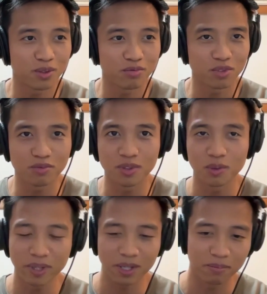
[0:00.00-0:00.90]
So feel free to
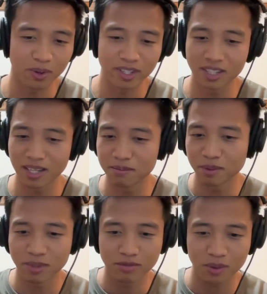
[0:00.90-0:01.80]
pick a point in time,
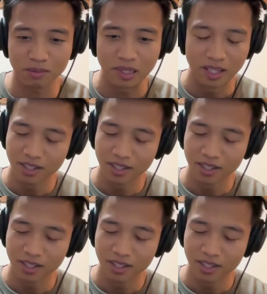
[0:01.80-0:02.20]
maybe from